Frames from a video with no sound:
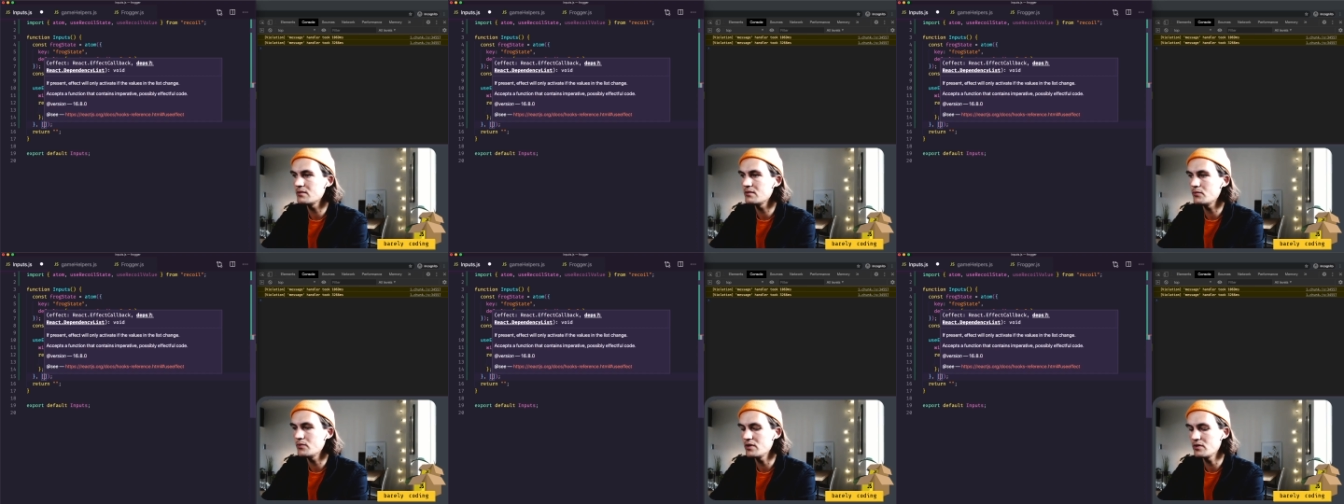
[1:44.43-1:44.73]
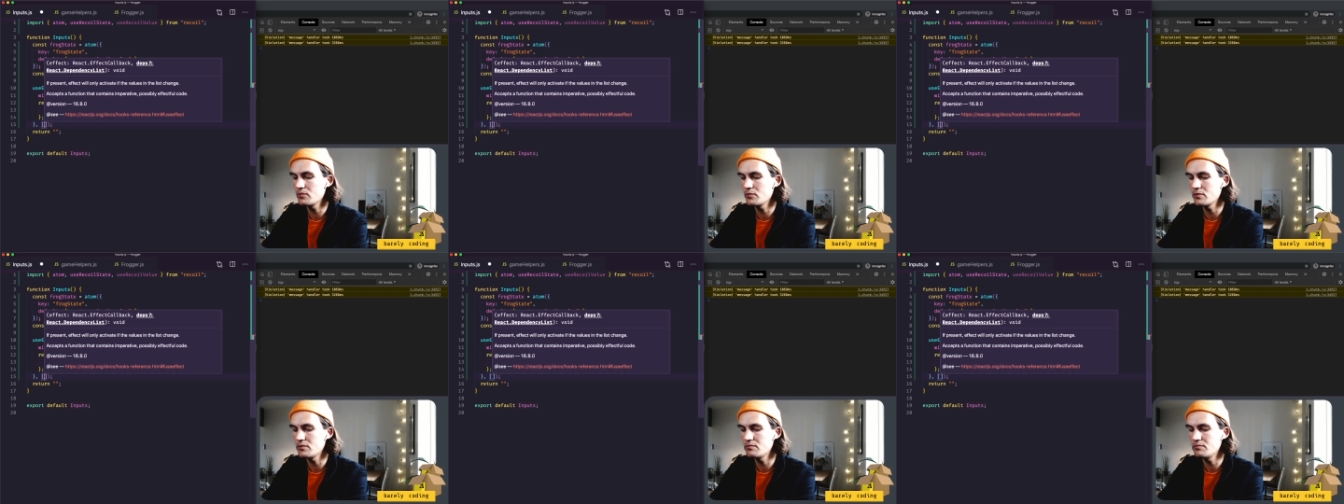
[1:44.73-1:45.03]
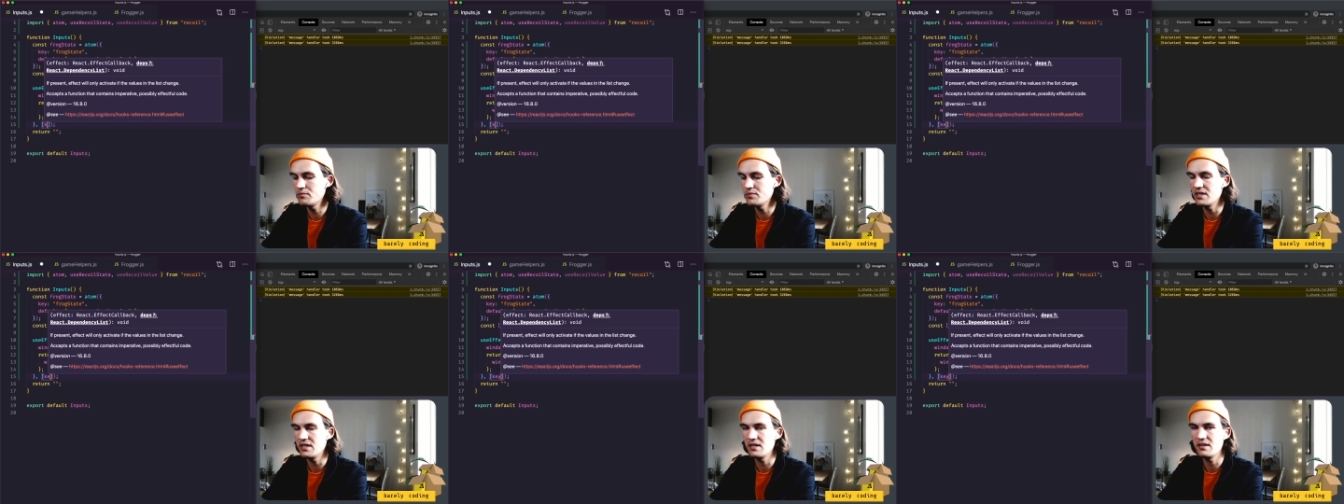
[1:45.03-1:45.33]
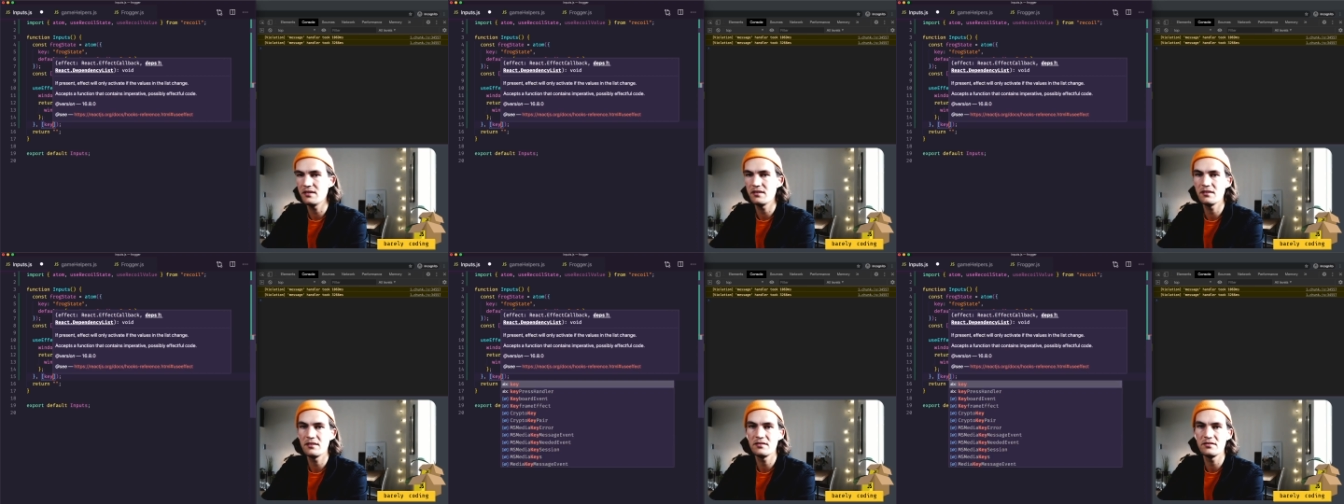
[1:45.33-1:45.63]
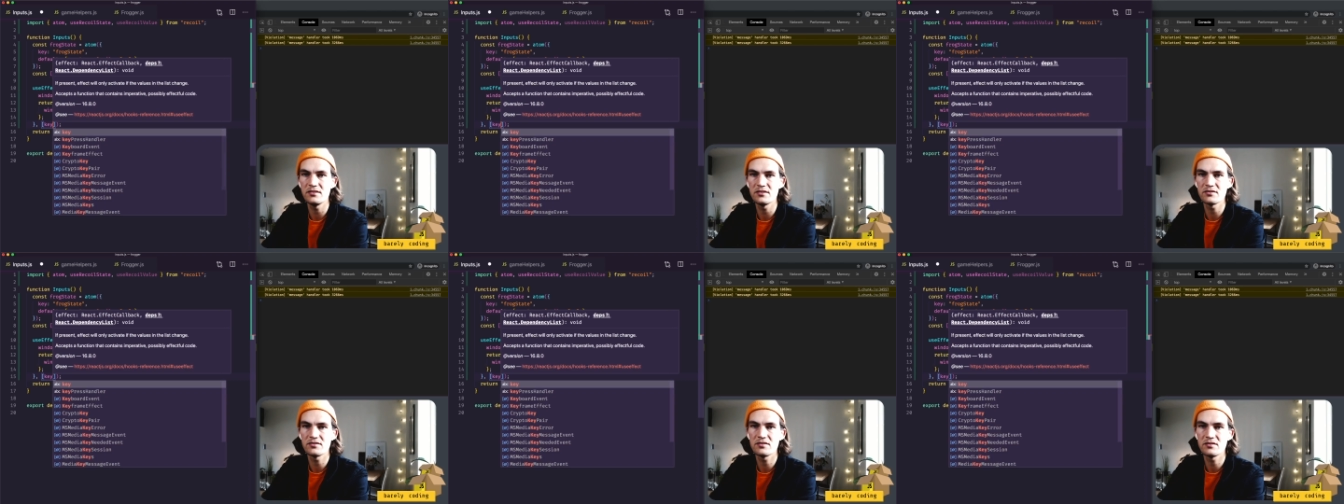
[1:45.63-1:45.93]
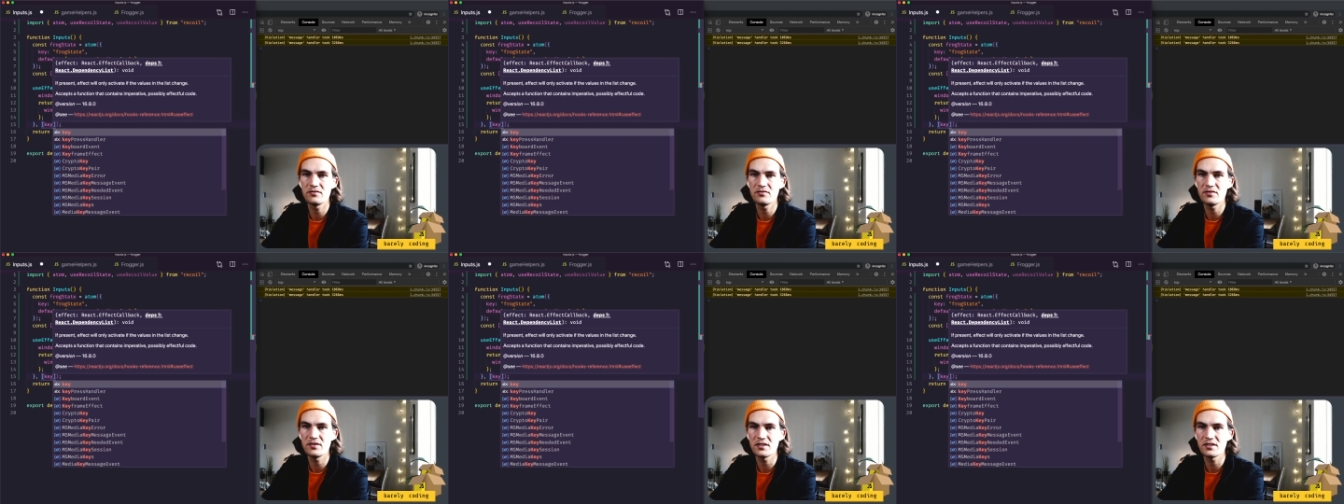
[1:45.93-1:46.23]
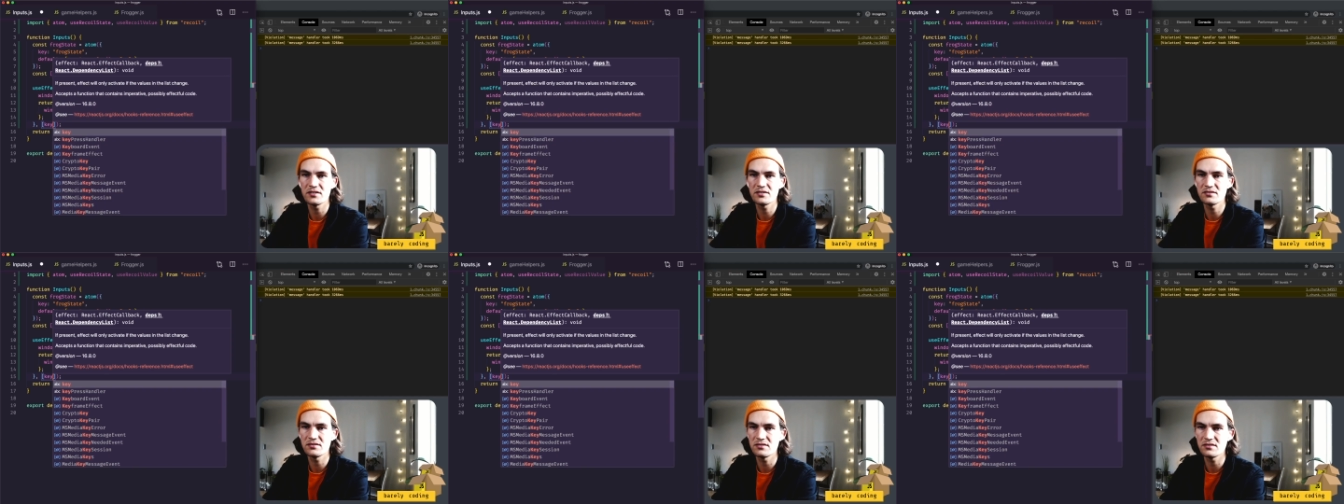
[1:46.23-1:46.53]
which would be just the
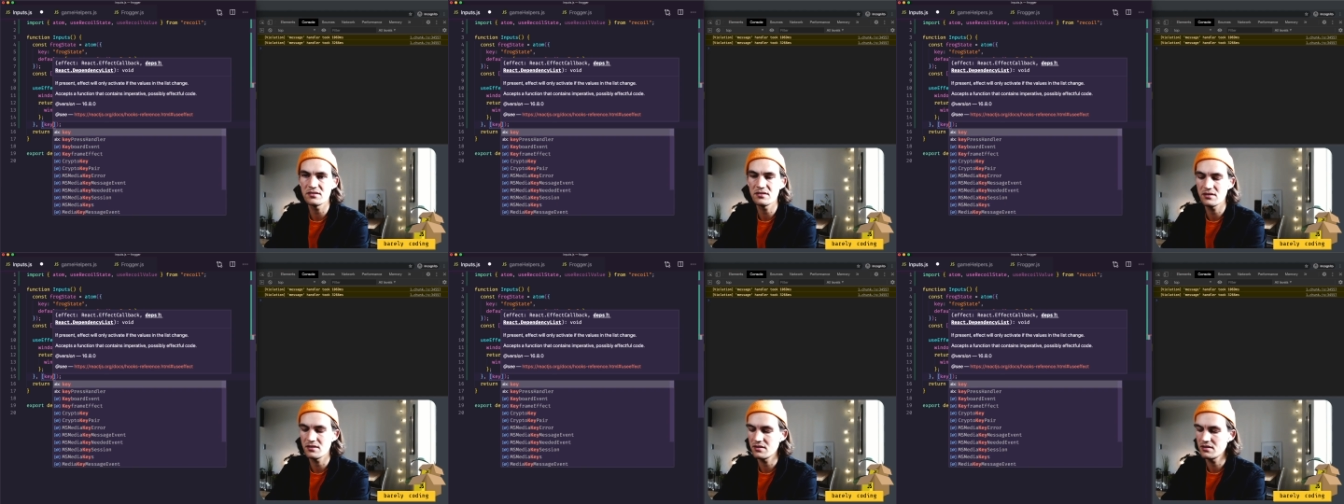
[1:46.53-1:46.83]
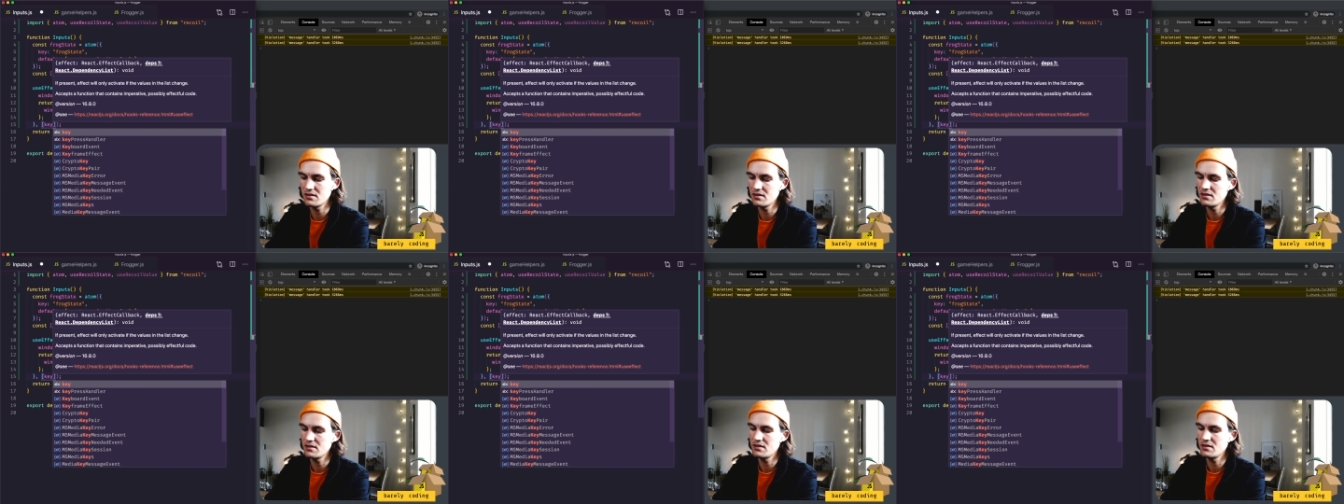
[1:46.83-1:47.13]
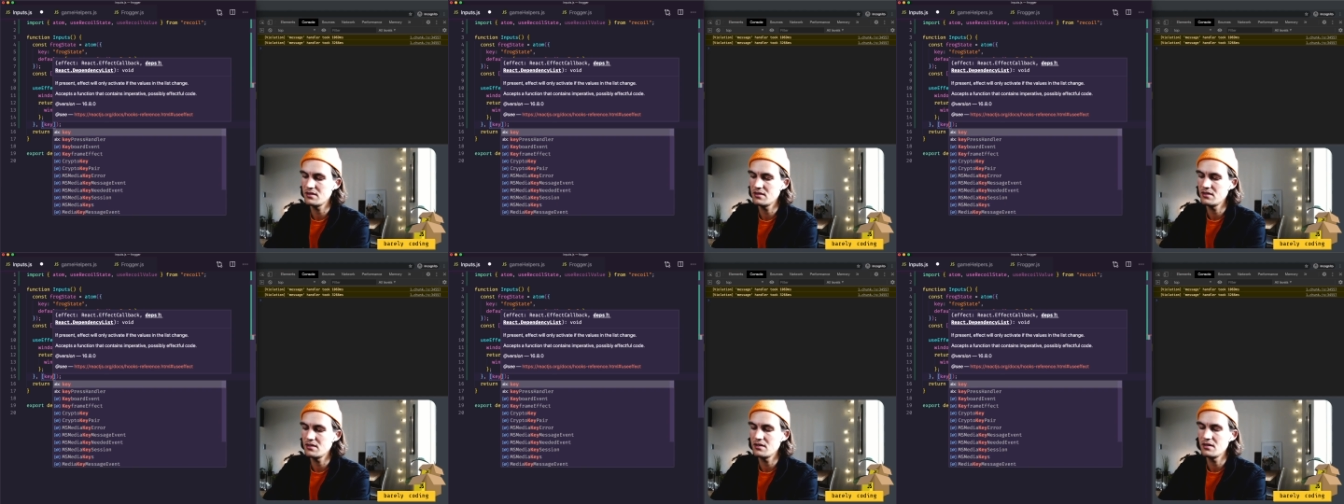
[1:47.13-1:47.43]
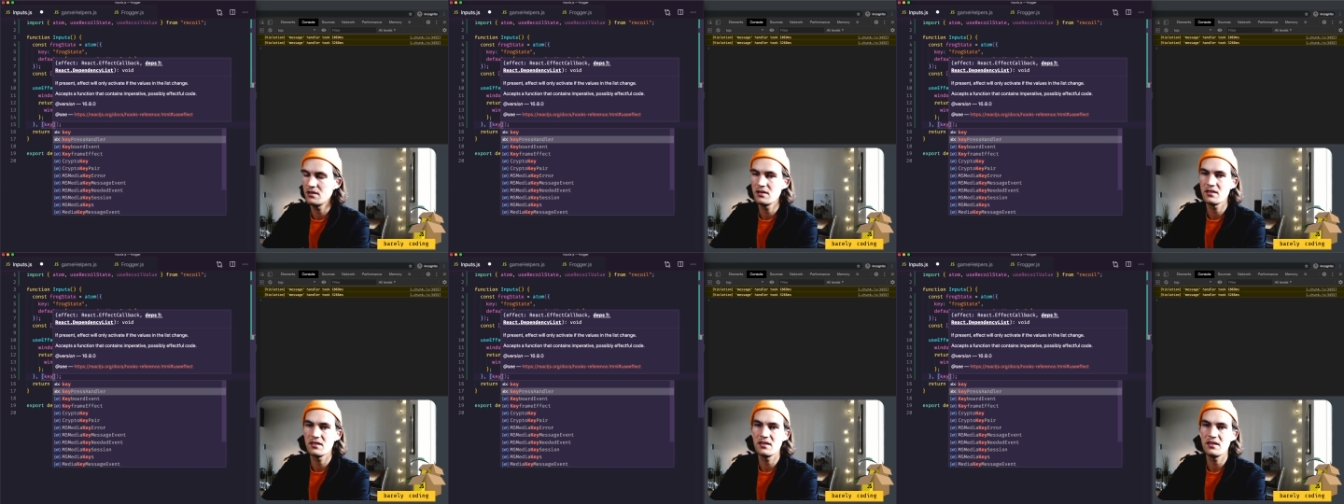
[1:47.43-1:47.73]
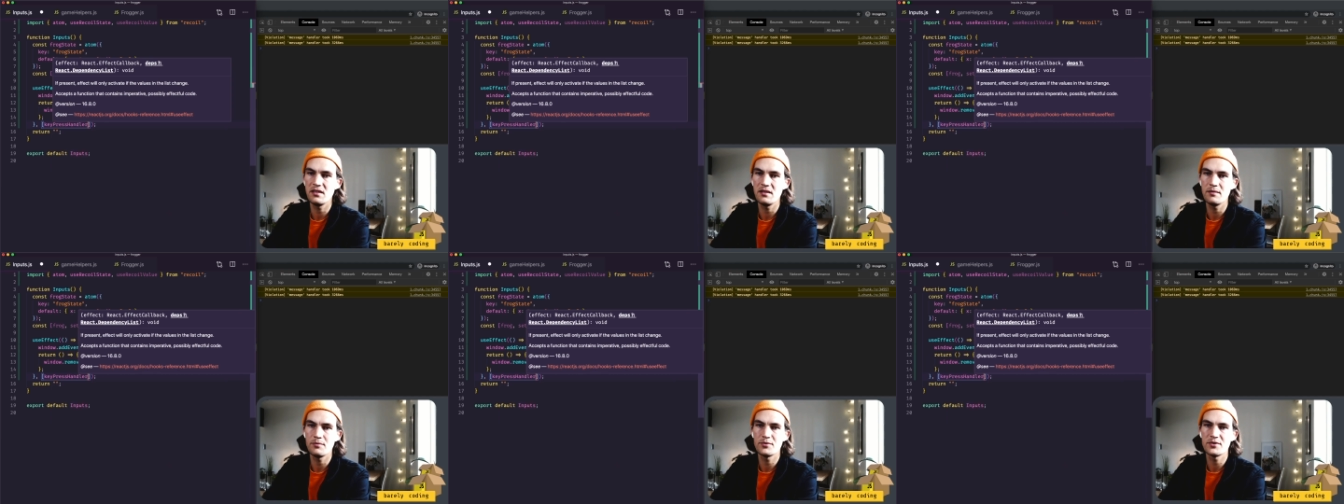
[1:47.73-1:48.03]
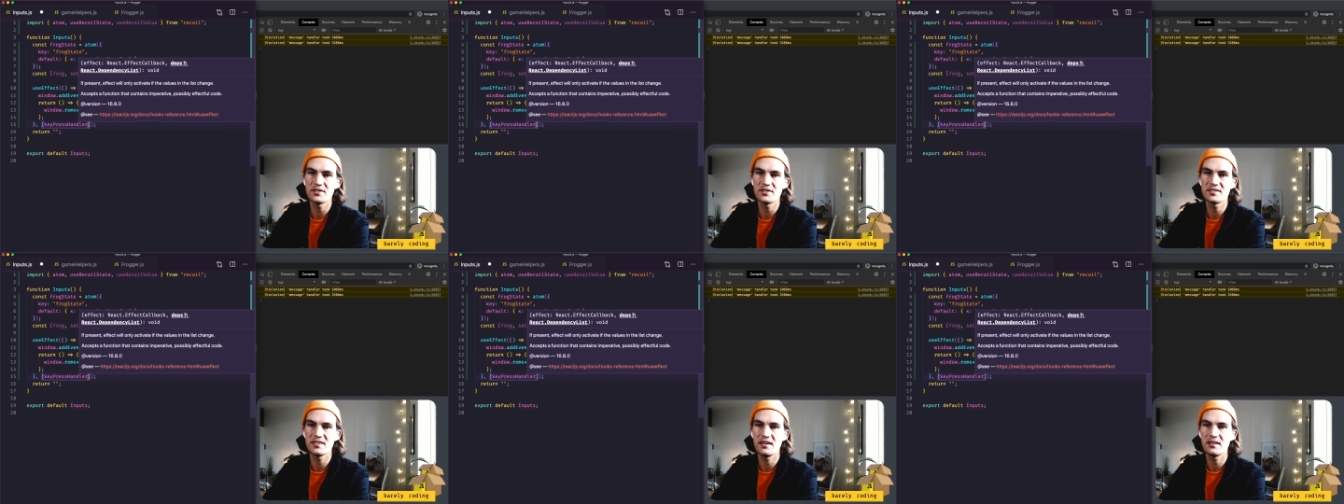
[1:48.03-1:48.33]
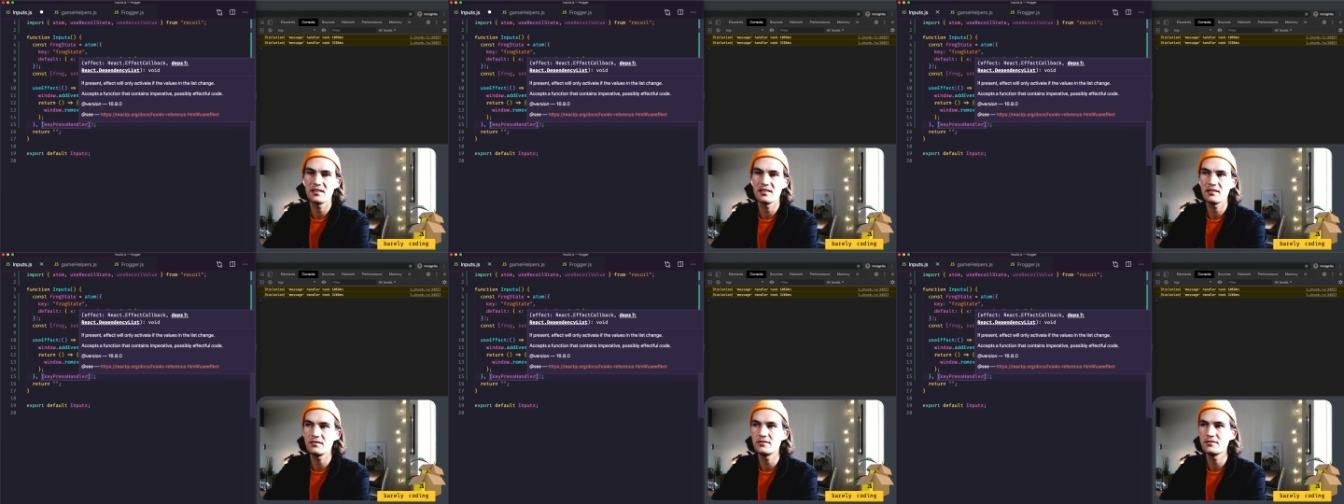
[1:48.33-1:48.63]
function key press
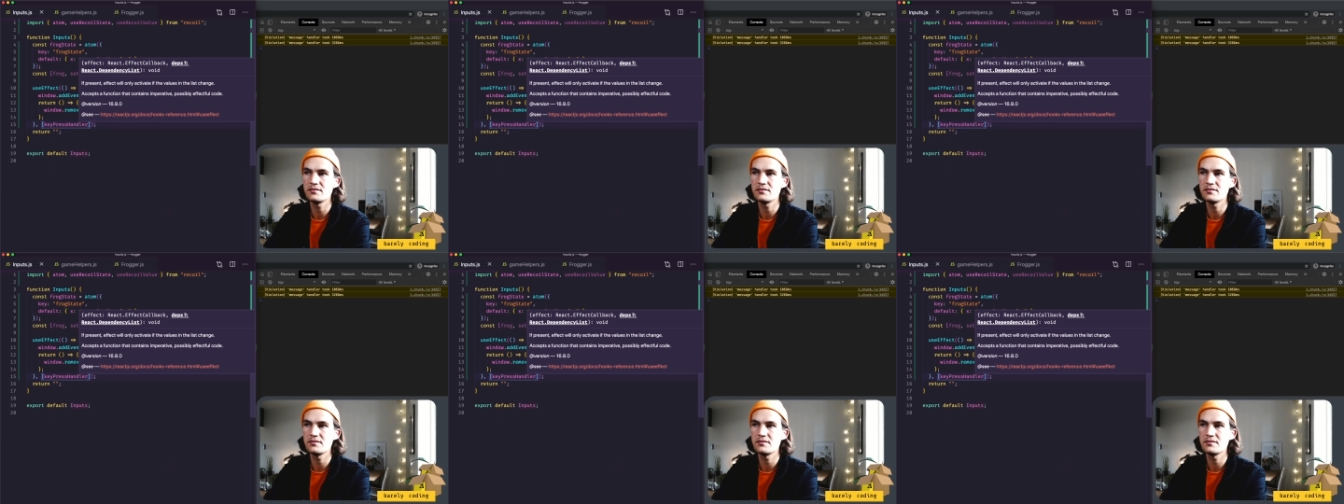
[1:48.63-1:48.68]
handler.